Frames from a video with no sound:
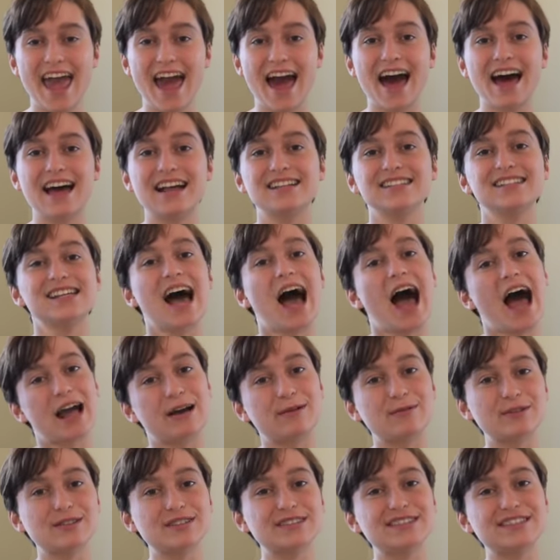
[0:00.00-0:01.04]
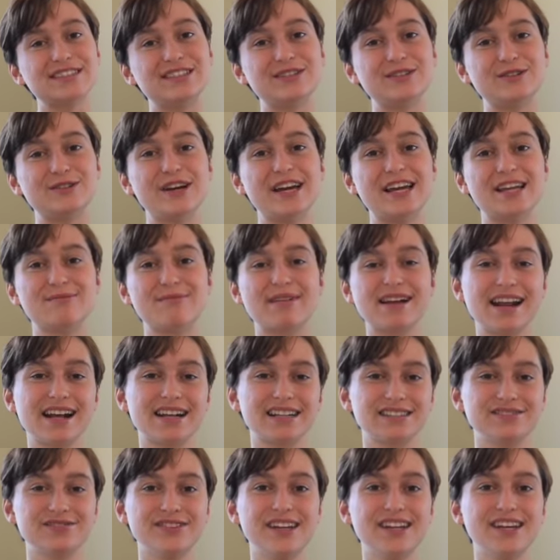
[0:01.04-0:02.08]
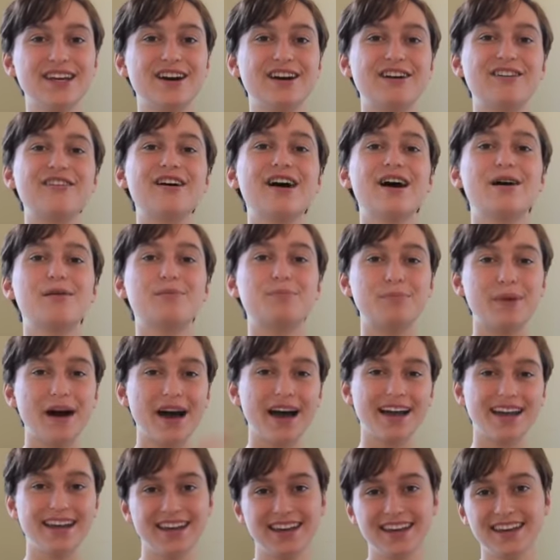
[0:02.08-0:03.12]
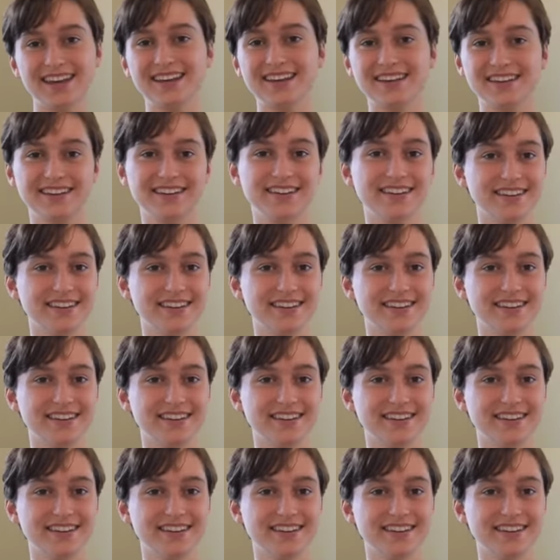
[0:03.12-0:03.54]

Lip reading: and I will see you in my next video. Bye!